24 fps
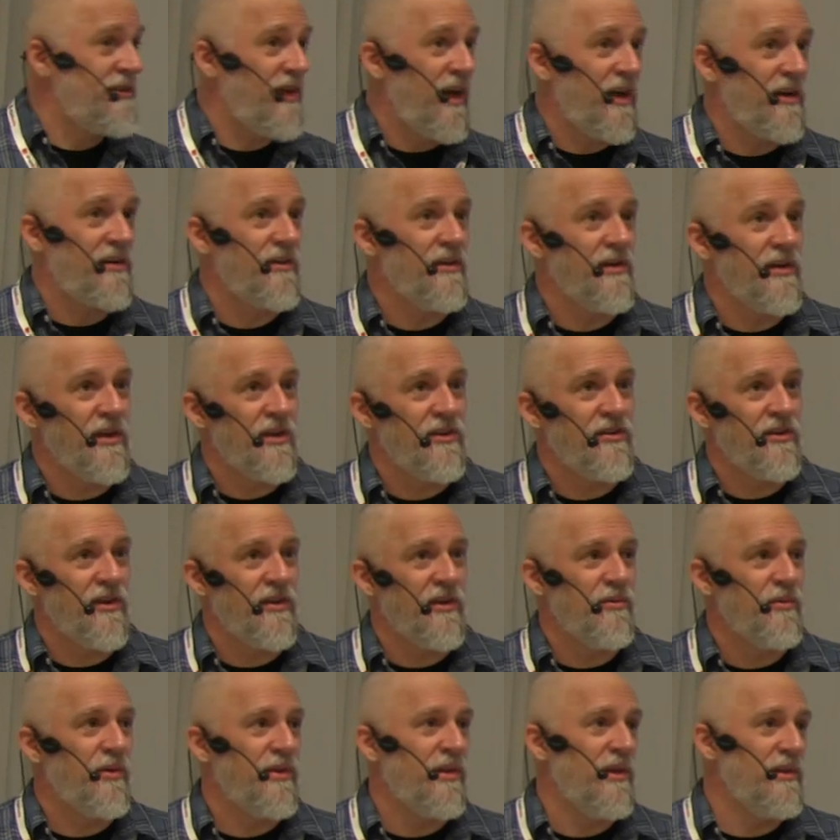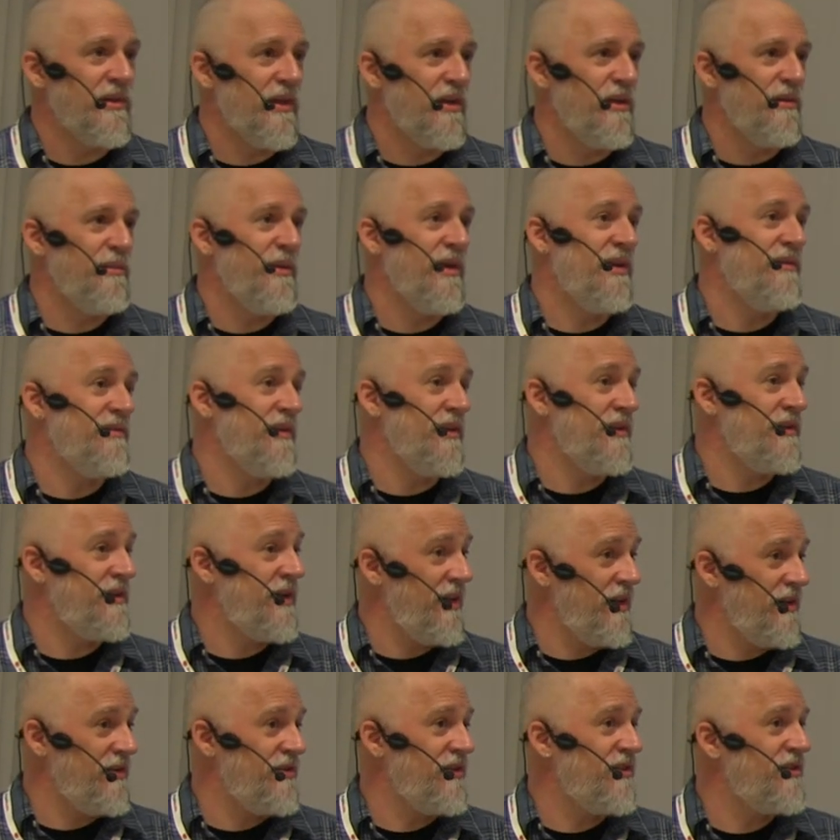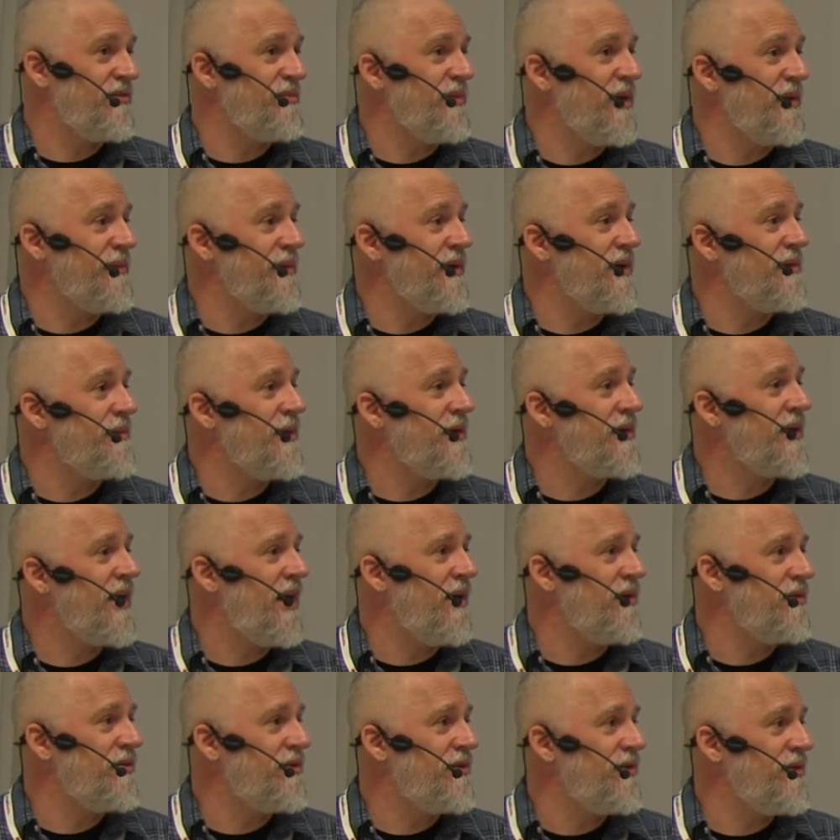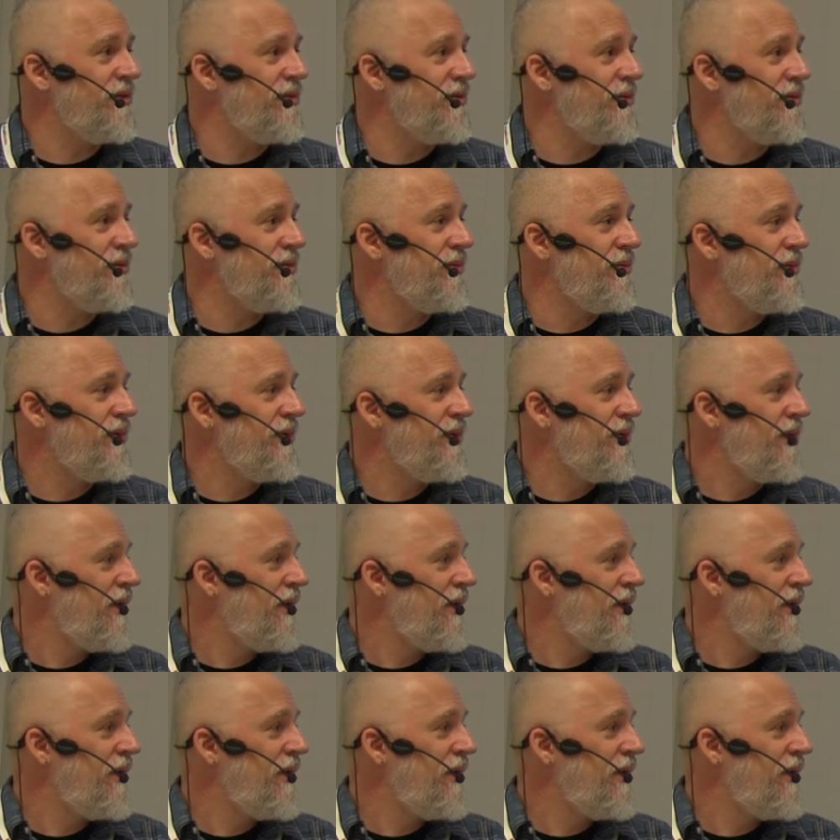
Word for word: stacked on each other with a little bit of intelligence maybe about how to